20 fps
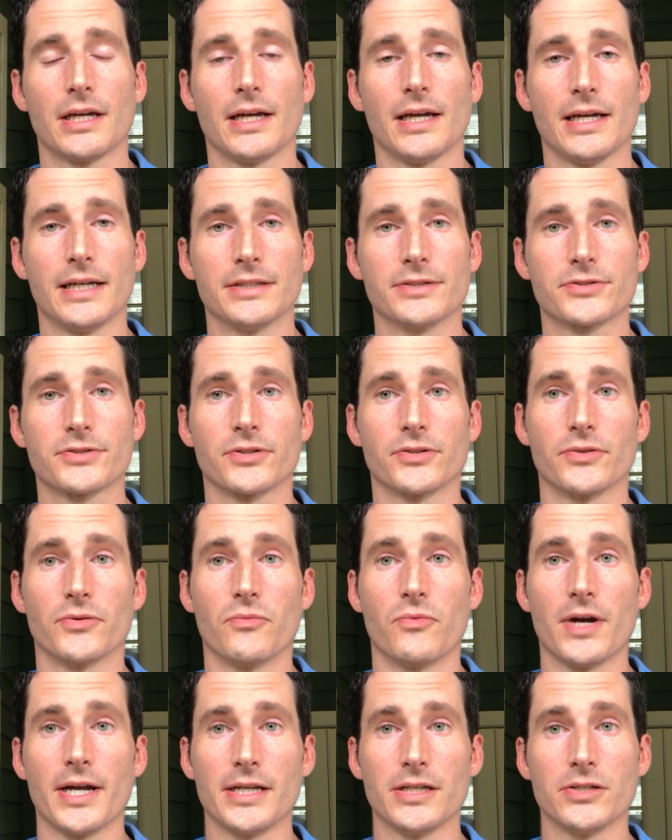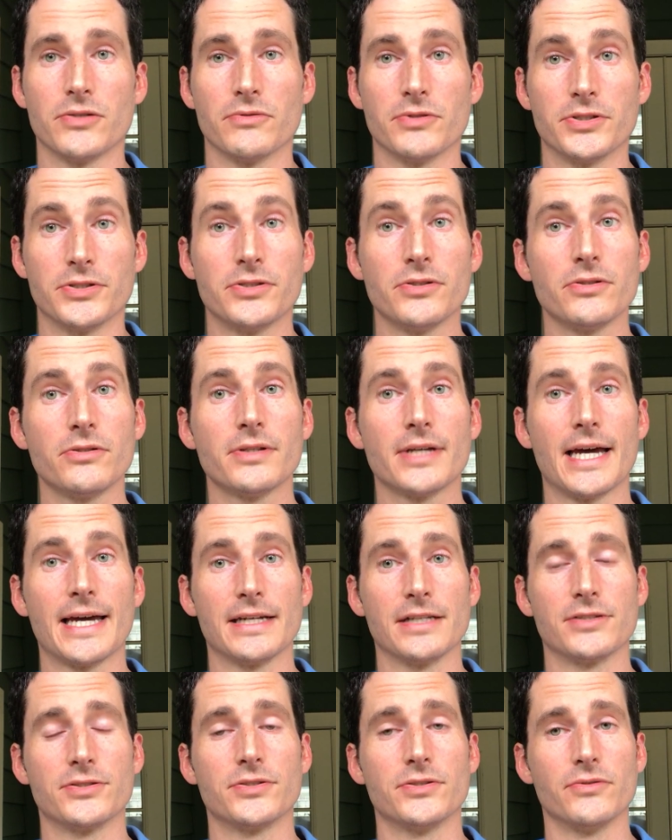And so the way you would do
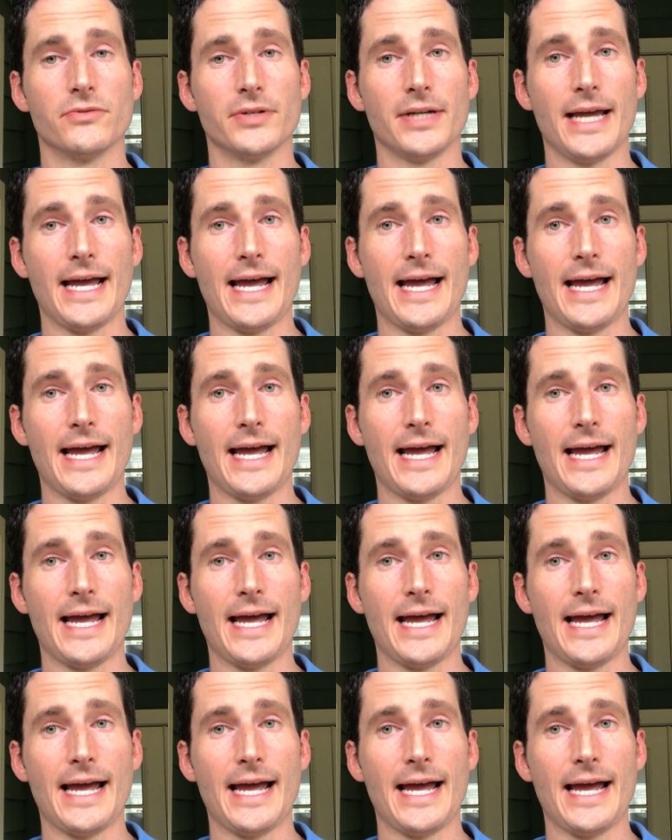that is you would